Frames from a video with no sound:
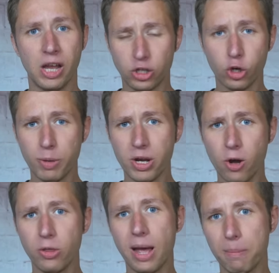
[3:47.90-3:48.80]
It should be
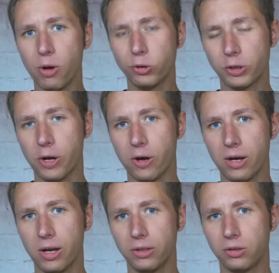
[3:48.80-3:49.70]
noted that most
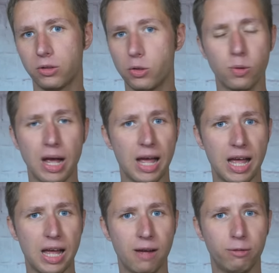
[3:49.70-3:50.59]
areas do not
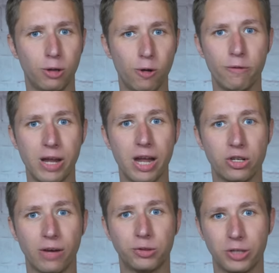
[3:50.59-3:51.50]
have low
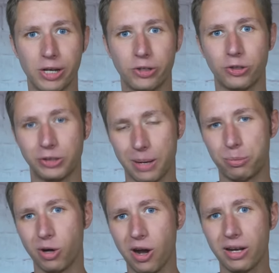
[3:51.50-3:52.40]
VHF stations
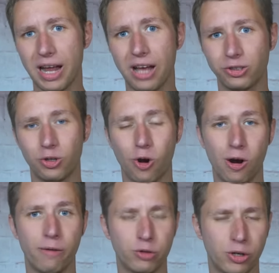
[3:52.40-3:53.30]
that broadcast on
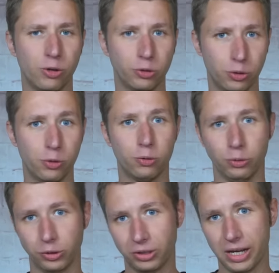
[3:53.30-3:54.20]
RF channels 2
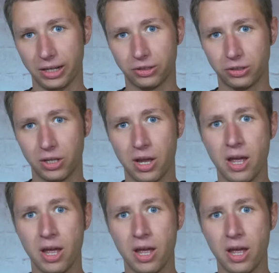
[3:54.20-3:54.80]
through 6.